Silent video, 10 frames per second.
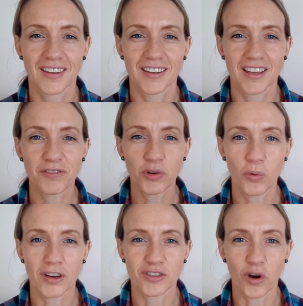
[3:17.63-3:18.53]
If you
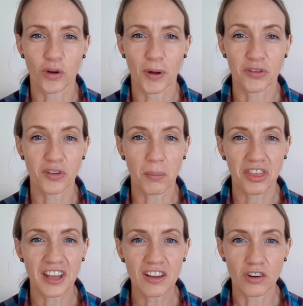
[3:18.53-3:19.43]
want to talk about
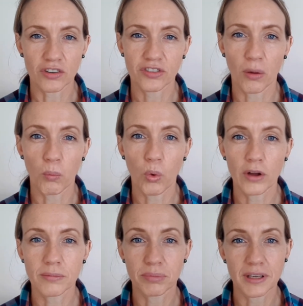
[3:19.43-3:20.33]
something or
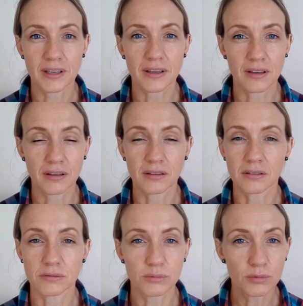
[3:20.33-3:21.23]
someone being
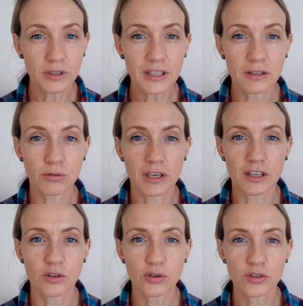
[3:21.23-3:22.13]
really, really
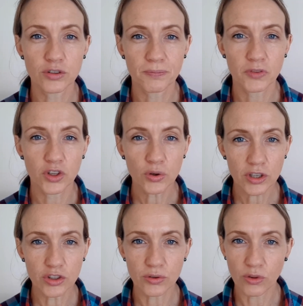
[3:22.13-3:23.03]
good, you
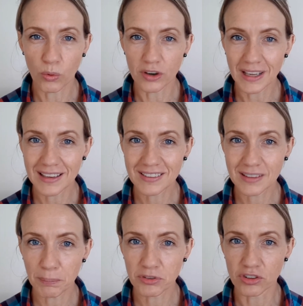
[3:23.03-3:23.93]
can use the word
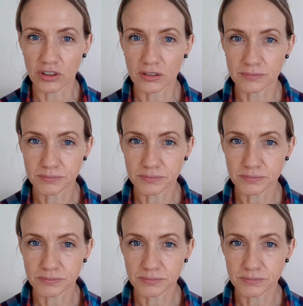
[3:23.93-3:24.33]
exceptional.